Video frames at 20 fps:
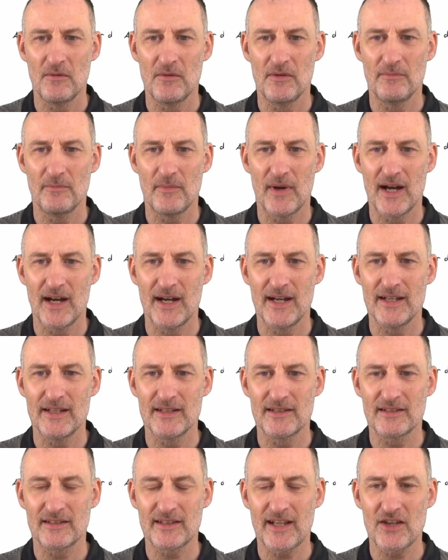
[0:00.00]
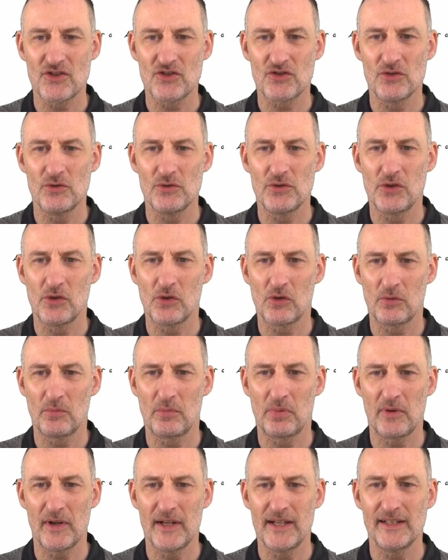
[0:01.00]
my sketchnote your
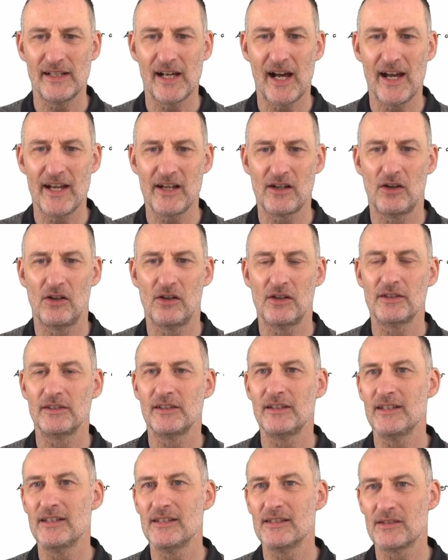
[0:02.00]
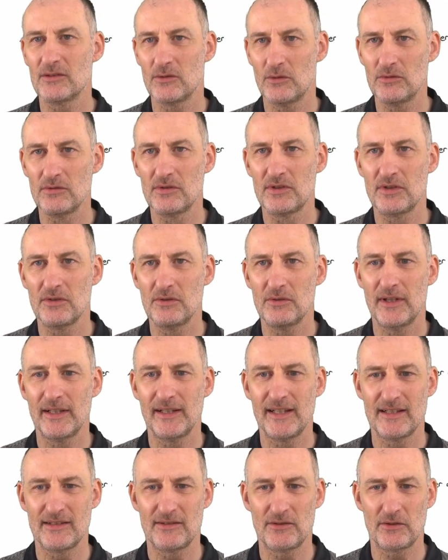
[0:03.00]
brain icon is also
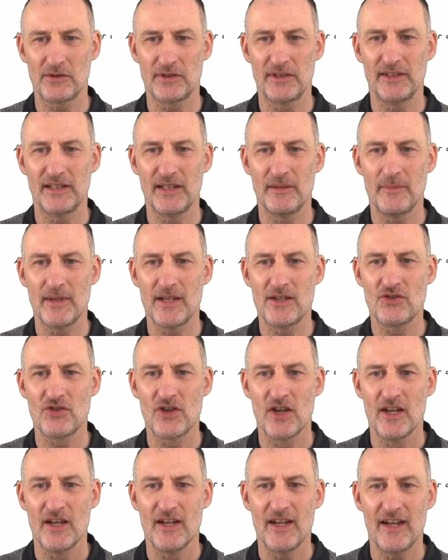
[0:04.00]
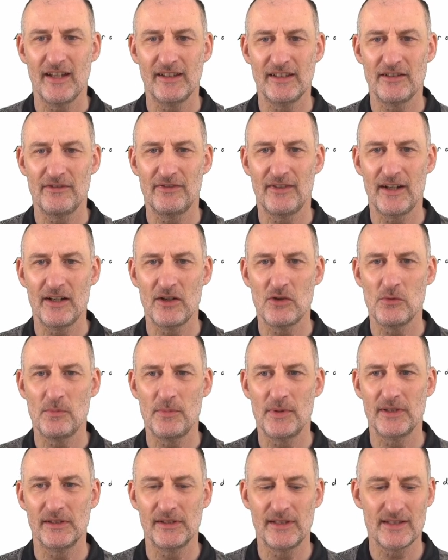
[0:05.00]
an inserted image and if I
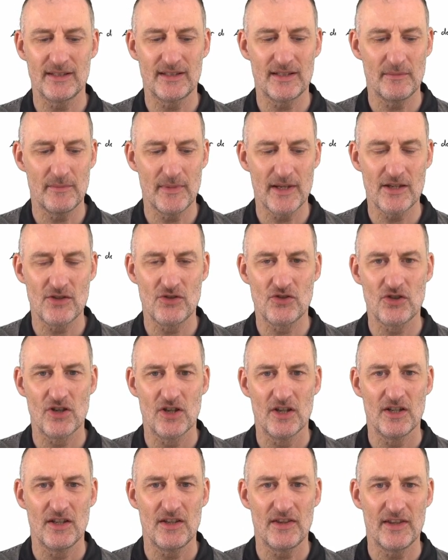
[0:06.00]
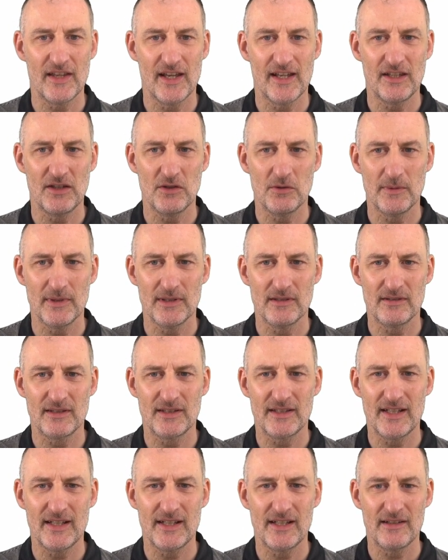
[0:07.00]
open this image then you will
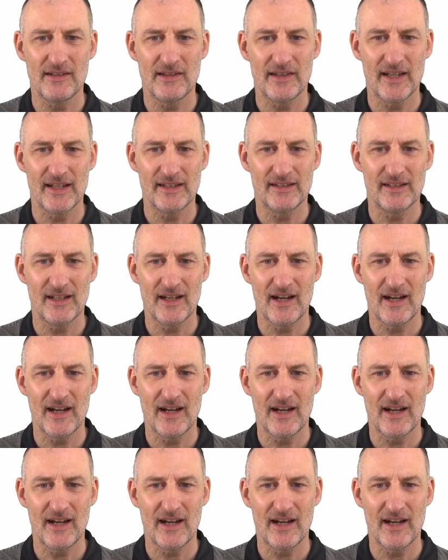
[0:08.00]
see that